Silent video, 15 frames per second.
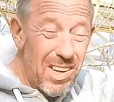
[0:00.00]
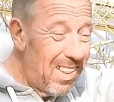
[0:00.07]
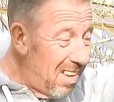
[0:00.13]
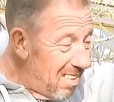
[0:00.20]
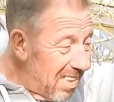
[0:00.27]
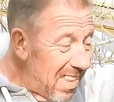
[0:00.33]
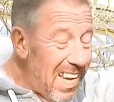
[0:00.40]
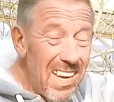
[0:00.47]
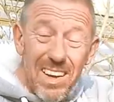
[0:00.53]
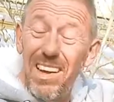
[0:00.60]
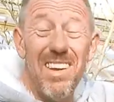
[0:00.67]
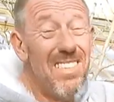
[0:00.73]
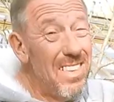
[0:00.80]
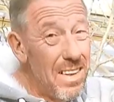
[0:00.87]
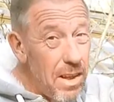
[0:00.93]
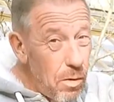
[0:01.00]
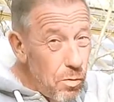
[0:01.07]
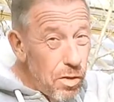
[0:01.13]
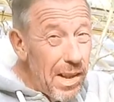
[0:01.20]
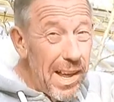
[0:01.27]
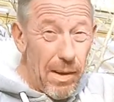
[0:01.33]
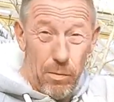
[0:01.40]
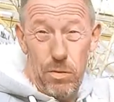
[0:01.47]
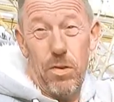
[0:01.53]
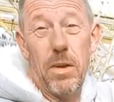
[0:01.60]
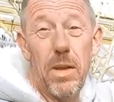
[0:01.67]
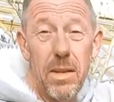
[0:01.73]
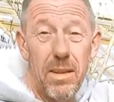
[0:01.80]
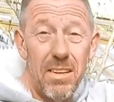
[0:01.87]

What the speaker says: so this thing is no slouch.